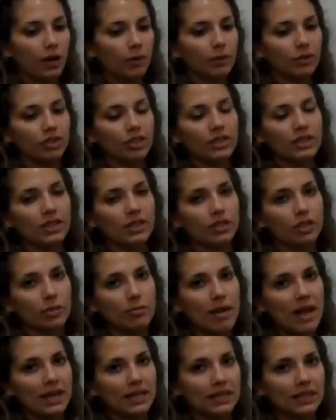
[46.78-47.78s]
which is a
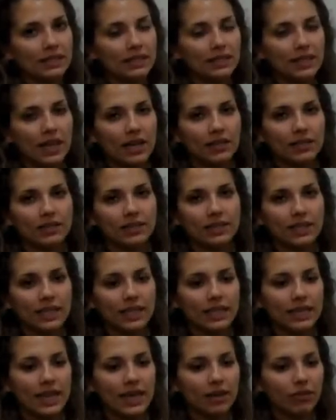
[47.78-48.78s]
somatic cell
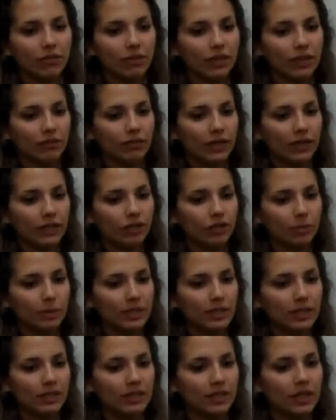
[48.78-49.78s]
DNA
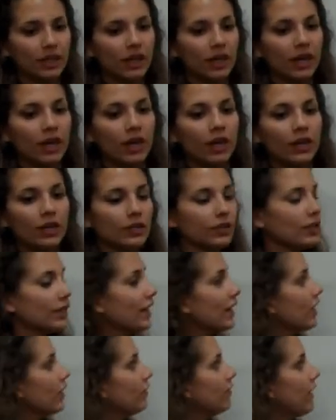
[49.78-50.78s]
rearrangement. So
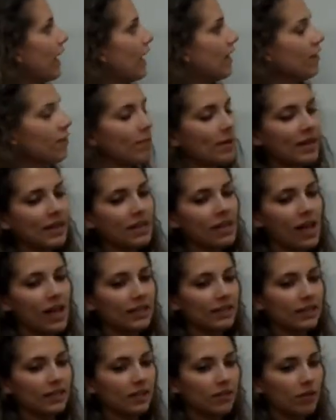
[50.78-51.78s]
there are 5 main
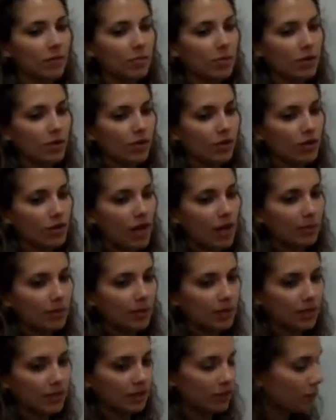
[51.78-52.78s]
classes of
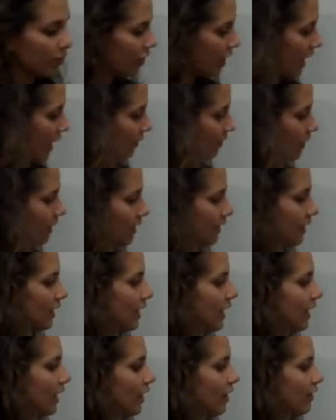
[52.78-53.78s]
immunoglobulins, which I have listed
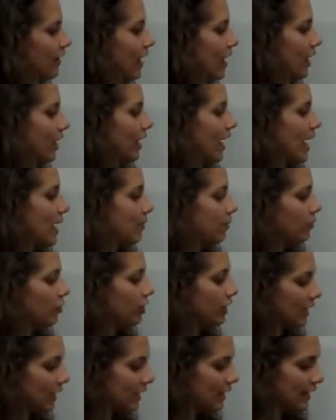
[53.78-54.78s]
here, and they are M,
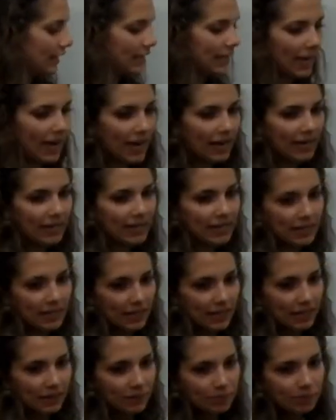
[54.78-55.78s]
G, D, A, and
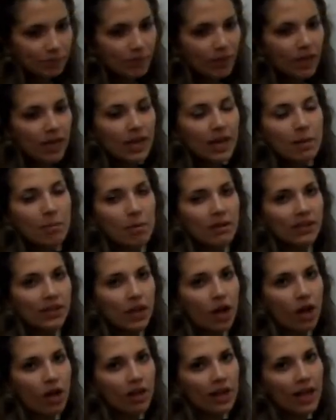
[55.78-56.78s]
E. But
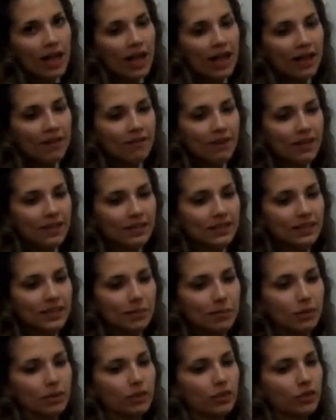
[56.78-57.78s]
they all have a
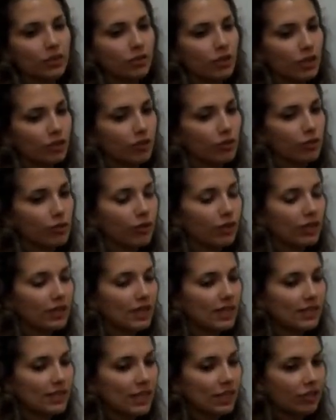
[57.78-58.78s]
similar structural
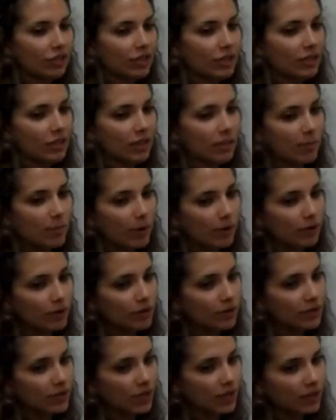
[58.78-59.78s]
organization
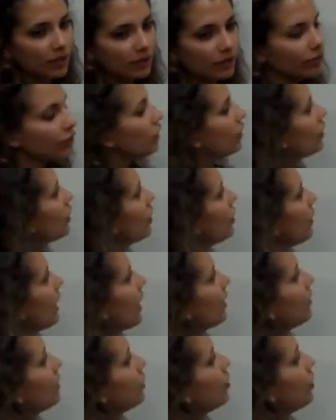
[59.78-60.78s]
composed of 2
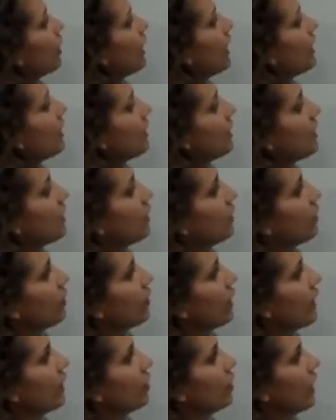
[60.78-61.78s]
heavy chains and 2
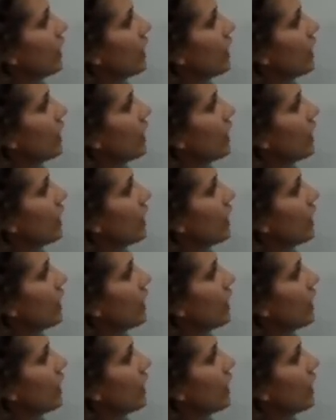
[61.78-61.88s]
light